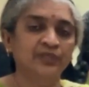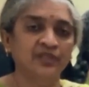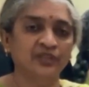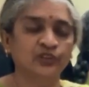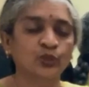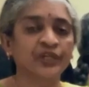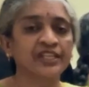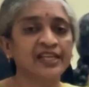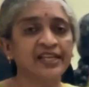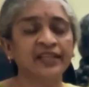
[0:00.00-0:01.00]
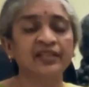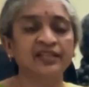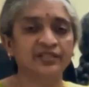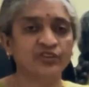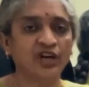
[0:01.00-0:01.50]
storytelling,
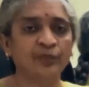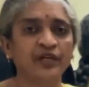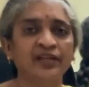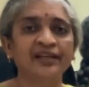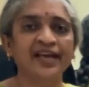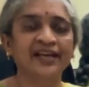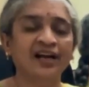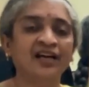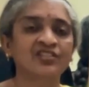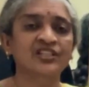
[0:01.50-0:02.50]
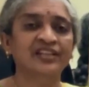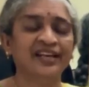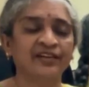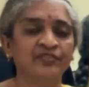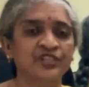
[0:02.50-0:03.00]
drama, and arts and
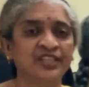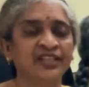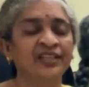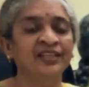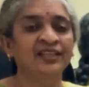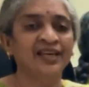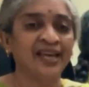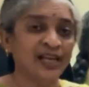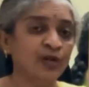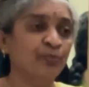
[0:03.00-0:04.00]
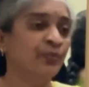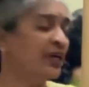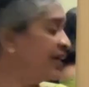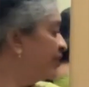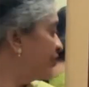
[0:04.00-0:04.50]
crafts help
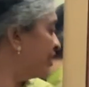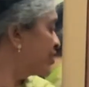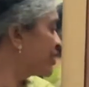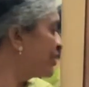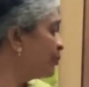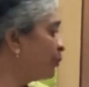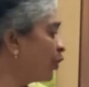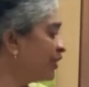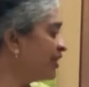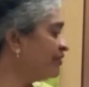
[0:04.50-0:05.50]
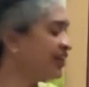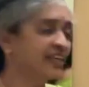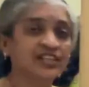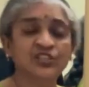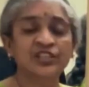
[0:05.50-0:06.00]
address body
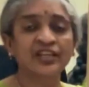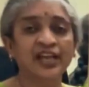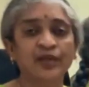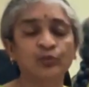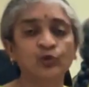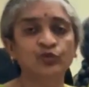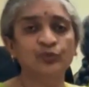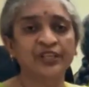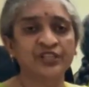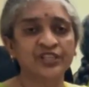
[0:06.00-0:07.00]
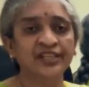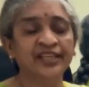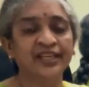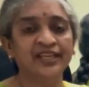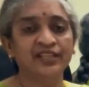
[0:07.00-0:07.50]
awareness and movement
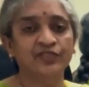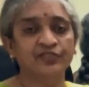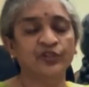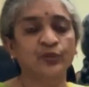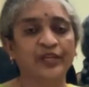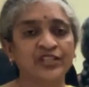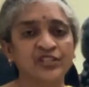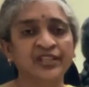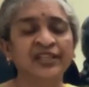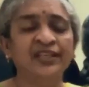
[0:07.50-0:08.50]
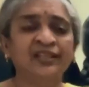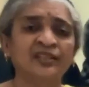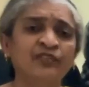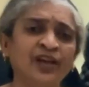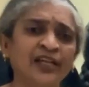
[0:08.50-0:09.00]
in different ways. The
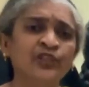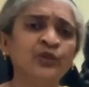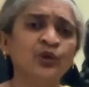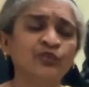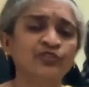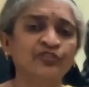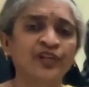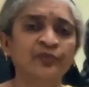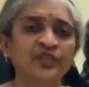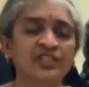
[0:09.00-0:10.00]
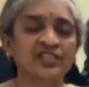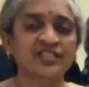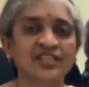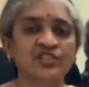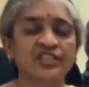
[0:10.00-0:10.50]
value of a framework such
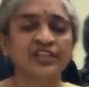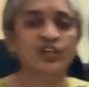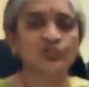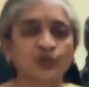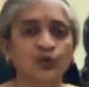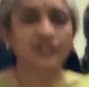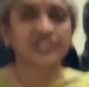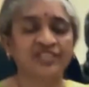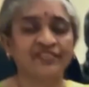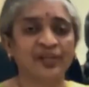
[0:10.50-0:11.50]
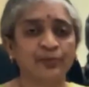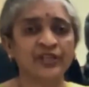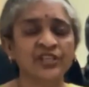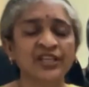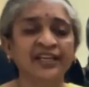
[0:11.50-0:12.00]
as Theatre Arts for Holistic Development
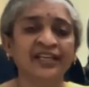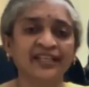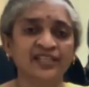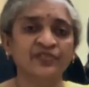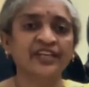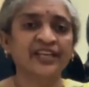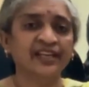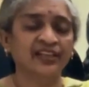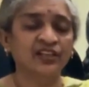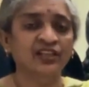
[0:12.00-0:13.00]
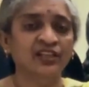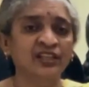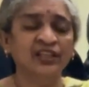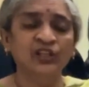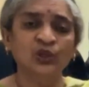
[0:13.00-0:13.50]
is we can
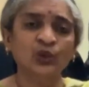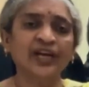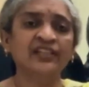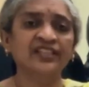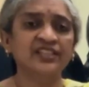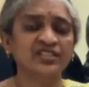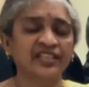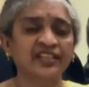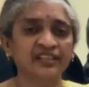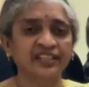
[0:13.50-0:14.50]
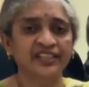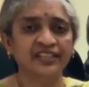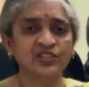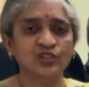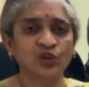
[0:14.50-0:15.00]
look at these
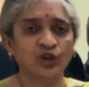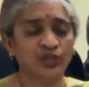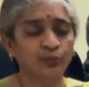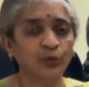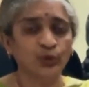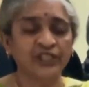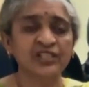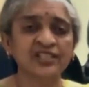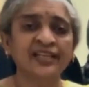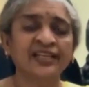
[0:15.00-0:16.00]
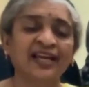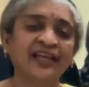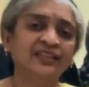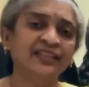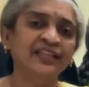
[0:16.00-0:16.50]
ingredients or components and
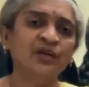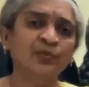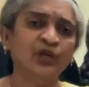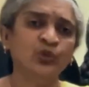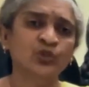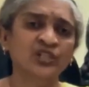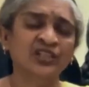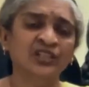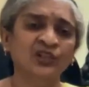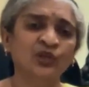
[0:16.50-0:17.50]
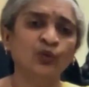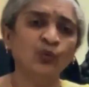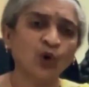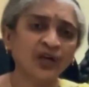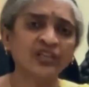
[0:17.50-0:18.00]
think about
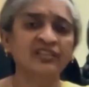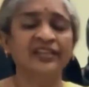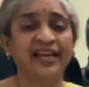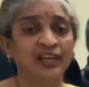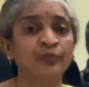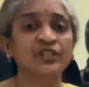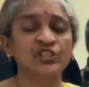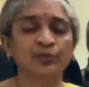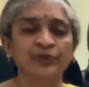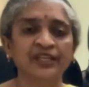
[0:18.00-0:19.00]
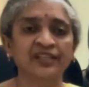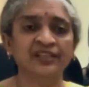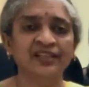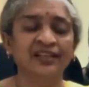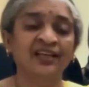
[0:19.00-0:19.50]
what elements are being
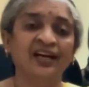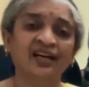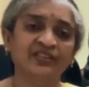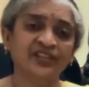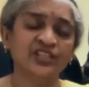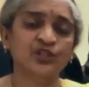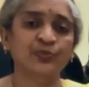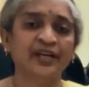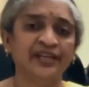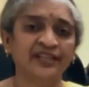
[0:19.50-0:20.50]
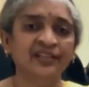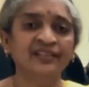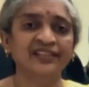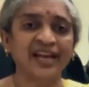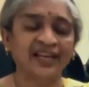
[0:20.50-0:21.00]
addressed by
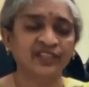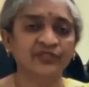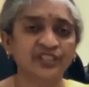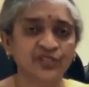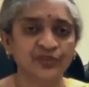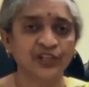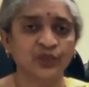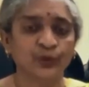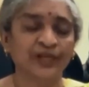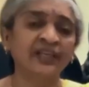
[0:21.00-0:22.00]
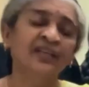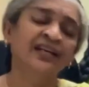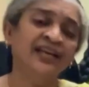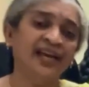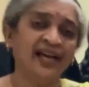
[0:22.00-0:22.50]
the activities we are doing
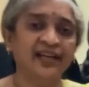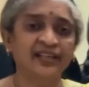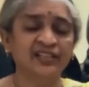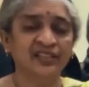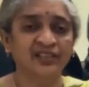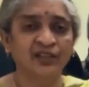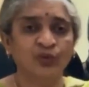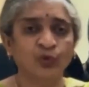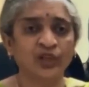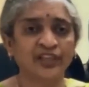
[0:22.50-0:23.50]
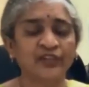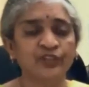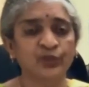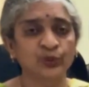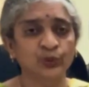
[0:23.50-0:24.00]
and what can we
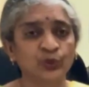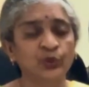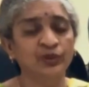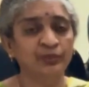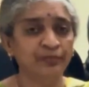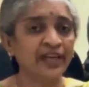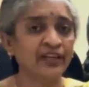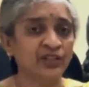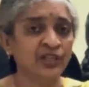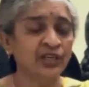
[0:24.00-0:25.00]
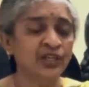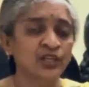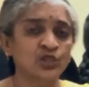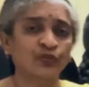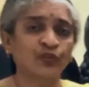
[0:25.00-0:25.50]
do better.
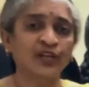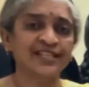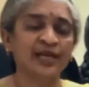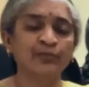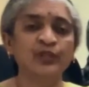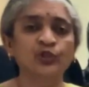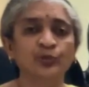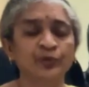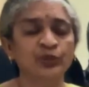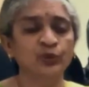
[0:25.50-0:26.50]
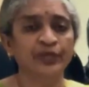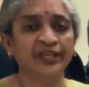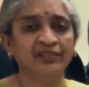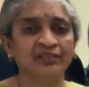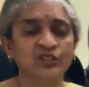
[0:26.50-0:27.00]
So for example, you may be doing
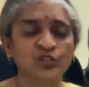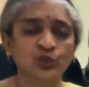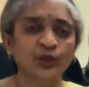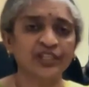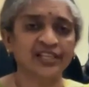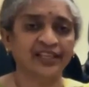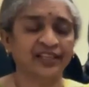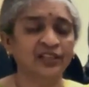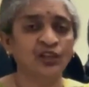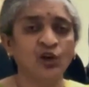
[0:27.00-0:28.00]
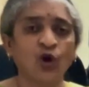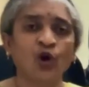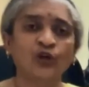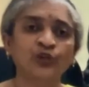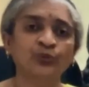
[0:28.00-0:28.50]
storytelling, or
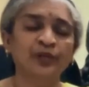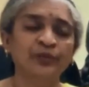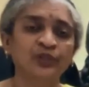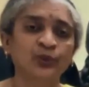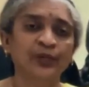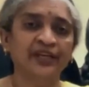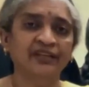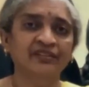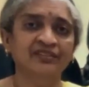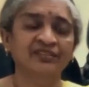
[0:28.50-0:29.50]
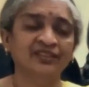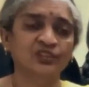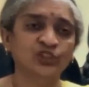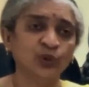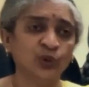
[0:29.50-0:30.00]
you may be doing
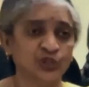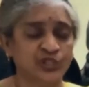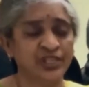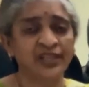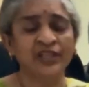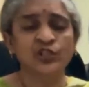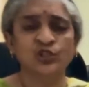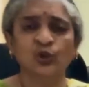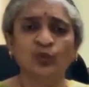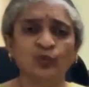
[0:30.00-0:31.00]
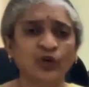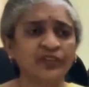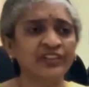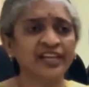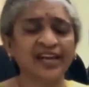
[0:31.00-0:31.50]
chores. So whatever
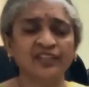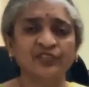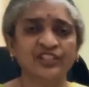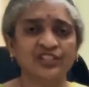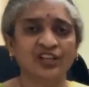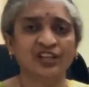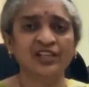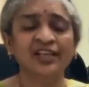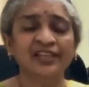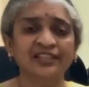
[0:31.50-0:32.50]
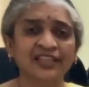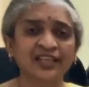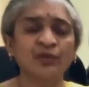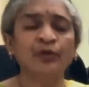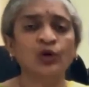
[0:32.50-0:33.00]
the activities are, think
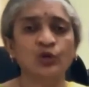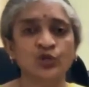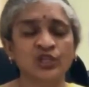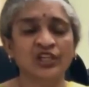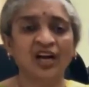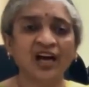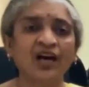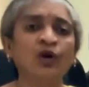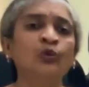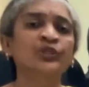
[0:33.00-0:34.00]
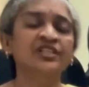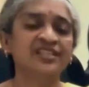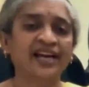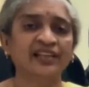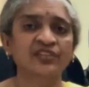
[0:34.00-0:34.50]
about how these
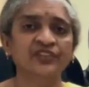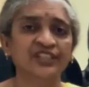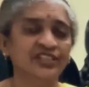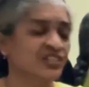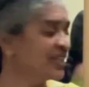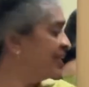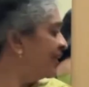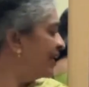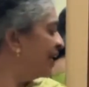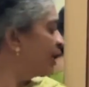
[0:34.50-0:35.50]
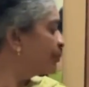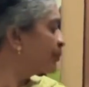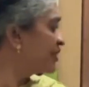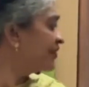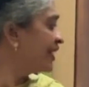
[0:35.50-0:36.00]
activities help
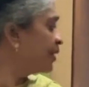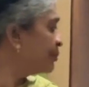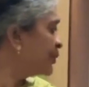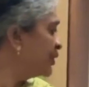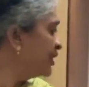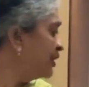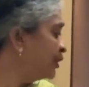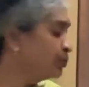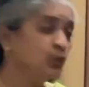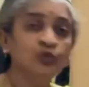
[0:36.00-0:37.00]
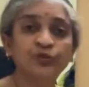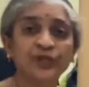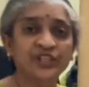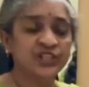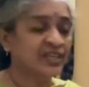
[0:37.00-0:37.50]
develop
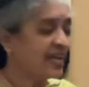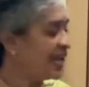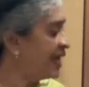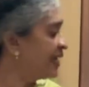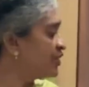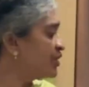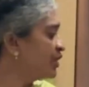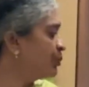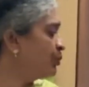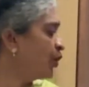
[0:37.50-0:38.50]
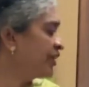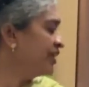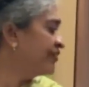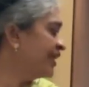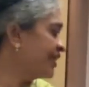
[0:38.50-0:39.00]
movement and body
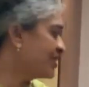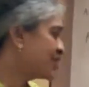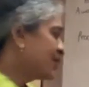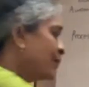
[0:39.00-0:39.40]
awareness.